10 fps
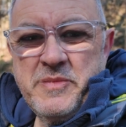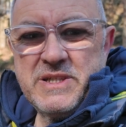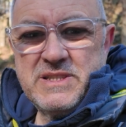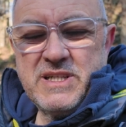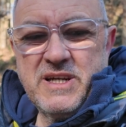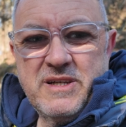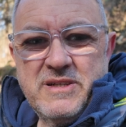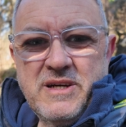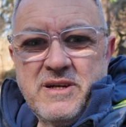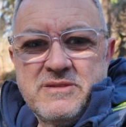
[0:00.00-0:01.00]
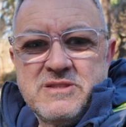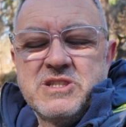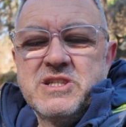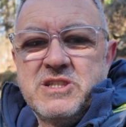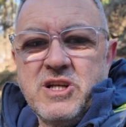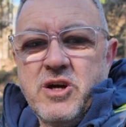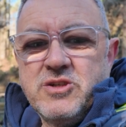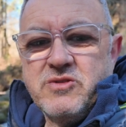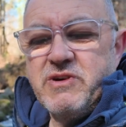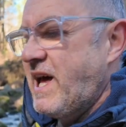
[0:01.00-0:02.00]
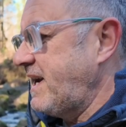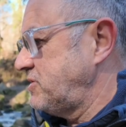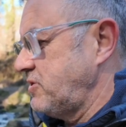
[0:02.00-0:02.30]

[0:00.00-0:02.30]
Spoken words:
but just need to learn to relax,